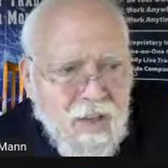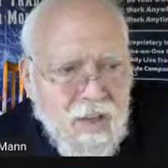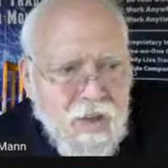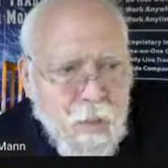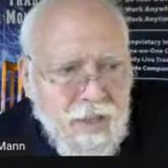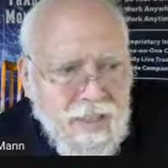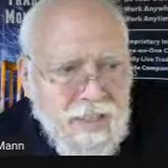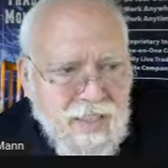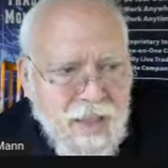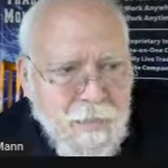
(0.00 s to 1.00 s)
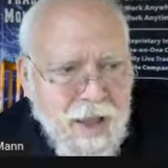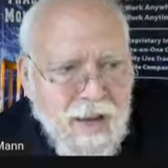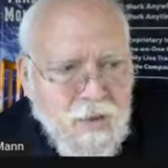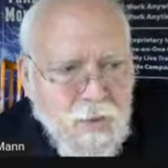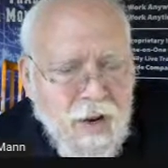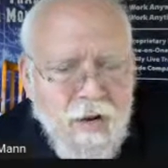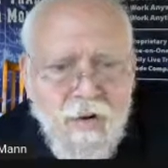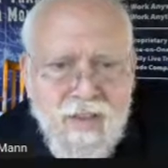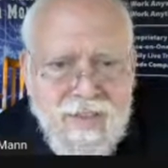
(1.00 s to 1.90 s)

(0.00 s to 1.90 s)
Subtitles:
So when this is at minus 100,